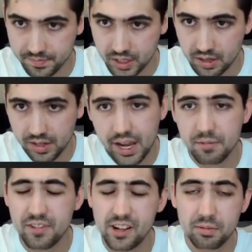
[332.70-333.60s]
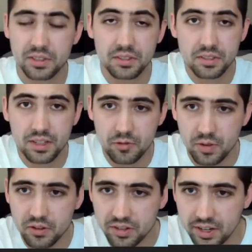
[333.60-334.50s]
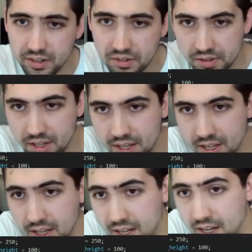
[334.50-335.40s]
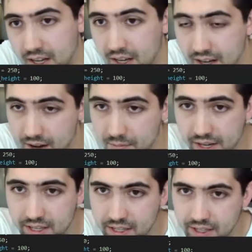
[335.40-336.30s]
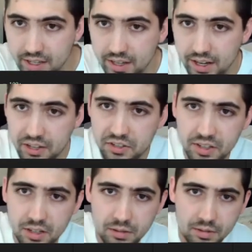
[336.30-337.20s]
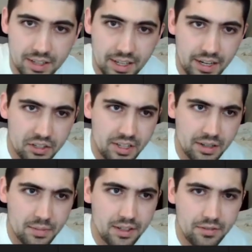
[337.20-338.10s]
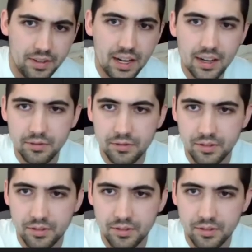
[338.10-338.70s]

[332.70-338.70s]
are game developers and software engineers, I'm making an HTML5